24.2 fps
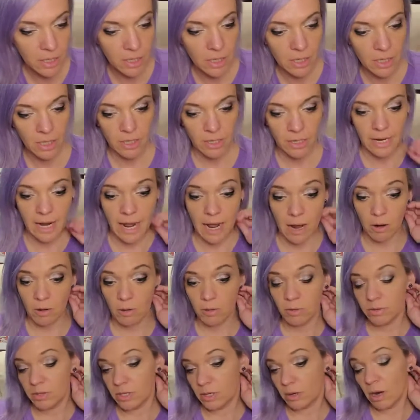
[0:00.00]
Now,
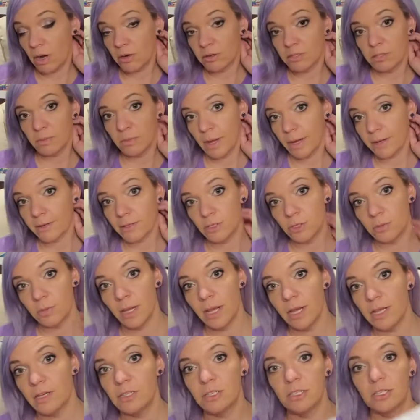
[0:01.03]
there are some extra
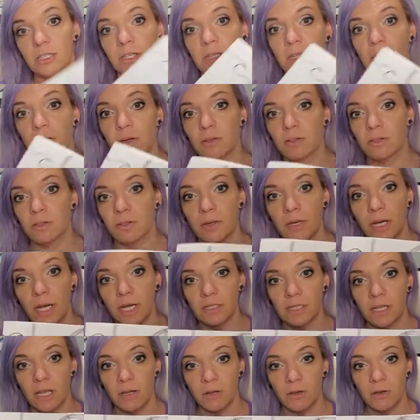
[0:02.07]
pages in there so you guys
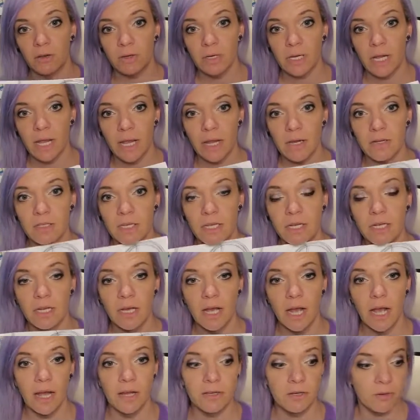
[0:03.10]
can create
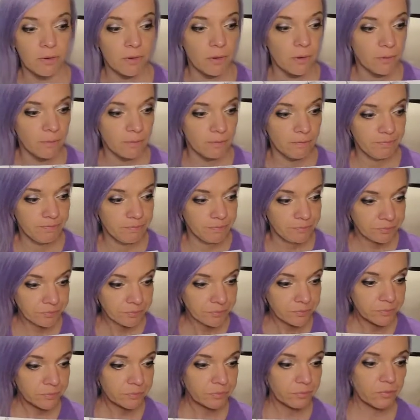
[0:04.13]
on your own.
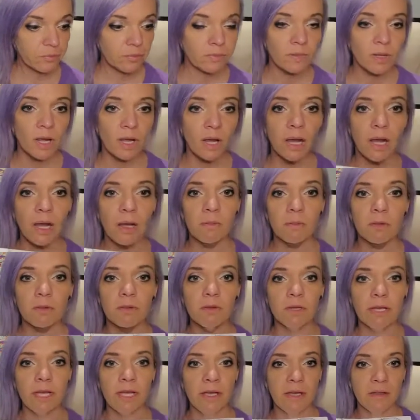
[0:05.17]

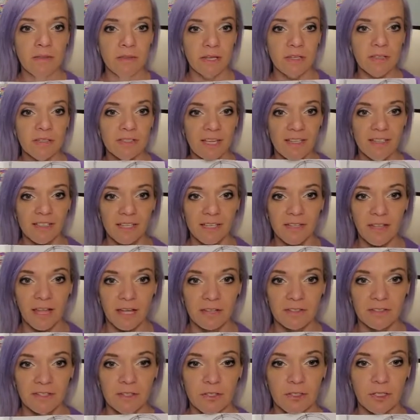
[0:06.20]
Looking at this, I see lots of
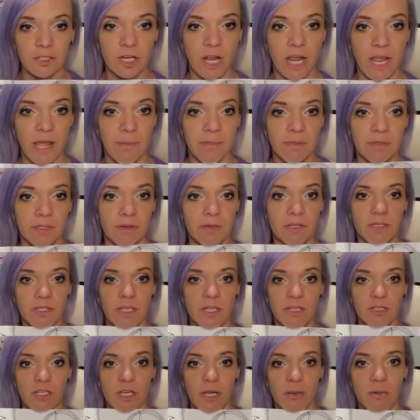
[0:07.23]
shapes. So I see
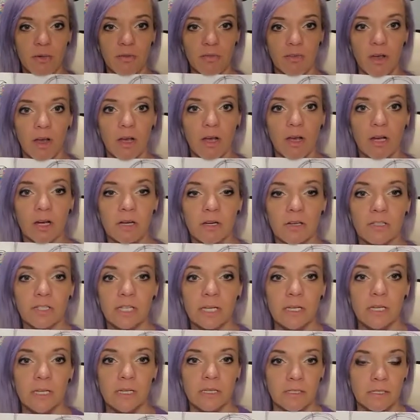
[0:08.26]
shape of a heart,
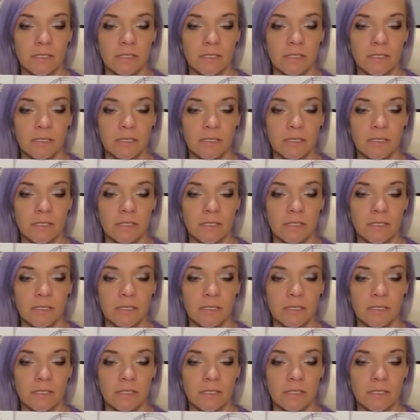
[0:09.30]
some